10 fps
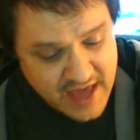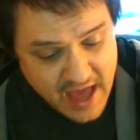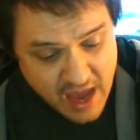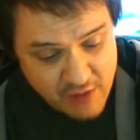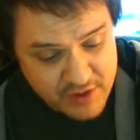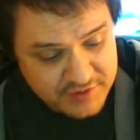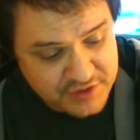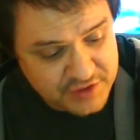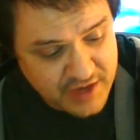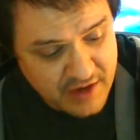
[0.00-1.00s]
How else could
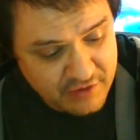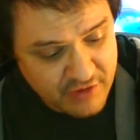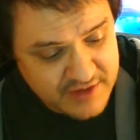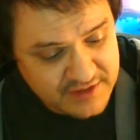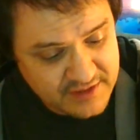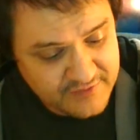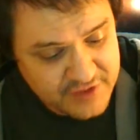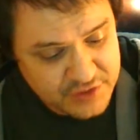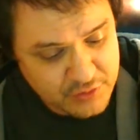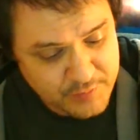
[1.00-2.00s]
you characterize an
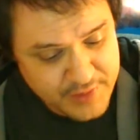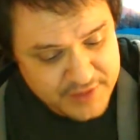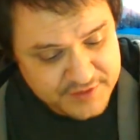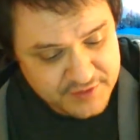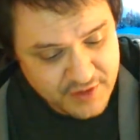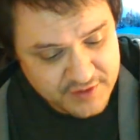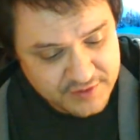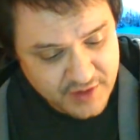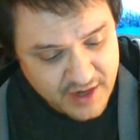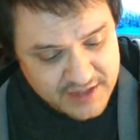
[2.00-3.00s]
individual who parachutes onto
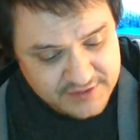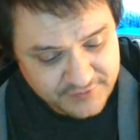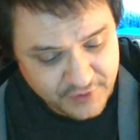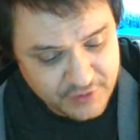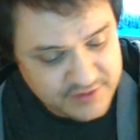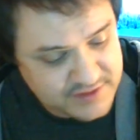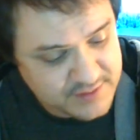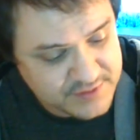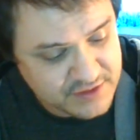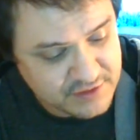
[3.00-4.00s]
an ice floe in
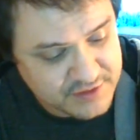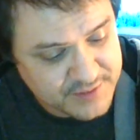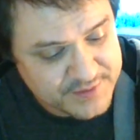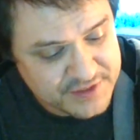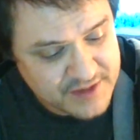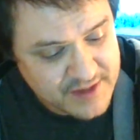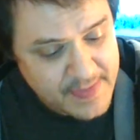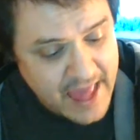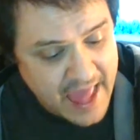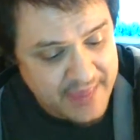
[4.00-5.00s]
sub-zero temperatures
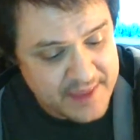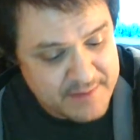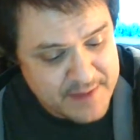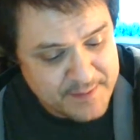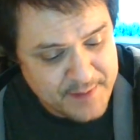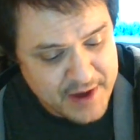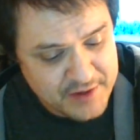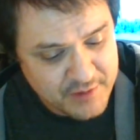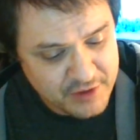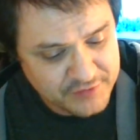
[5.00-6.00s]
and then be prepared to
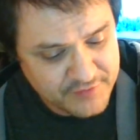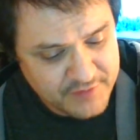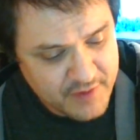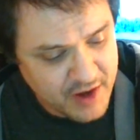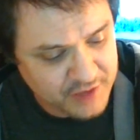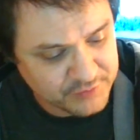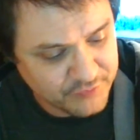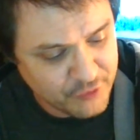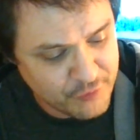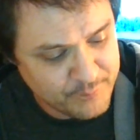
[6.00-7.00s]
march 50 miles with
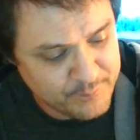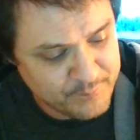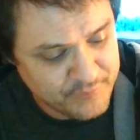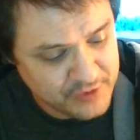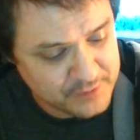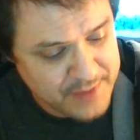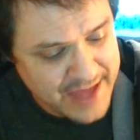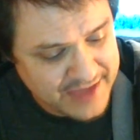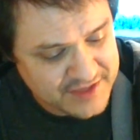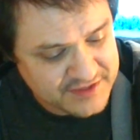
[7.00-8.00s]
full field
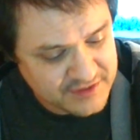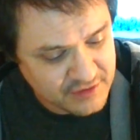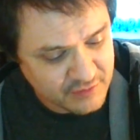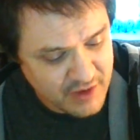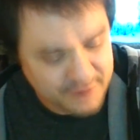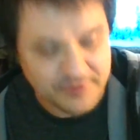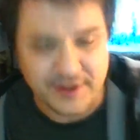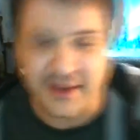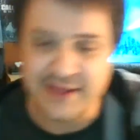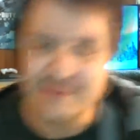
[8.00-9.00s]
pack, assault rifle,
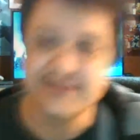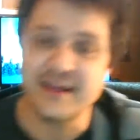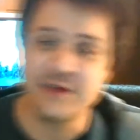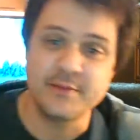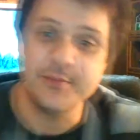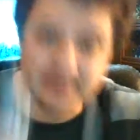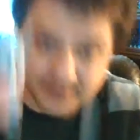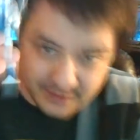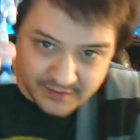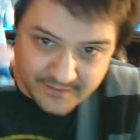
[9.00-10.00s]
and anti-tank weapon?
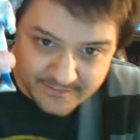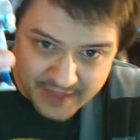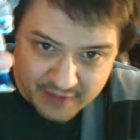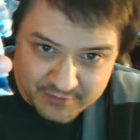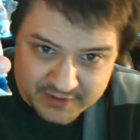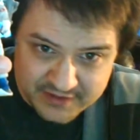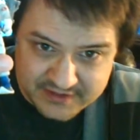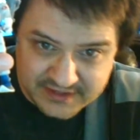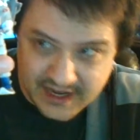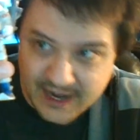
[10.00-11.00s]
That would be
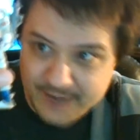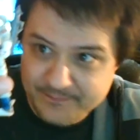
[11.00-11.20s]
this guy.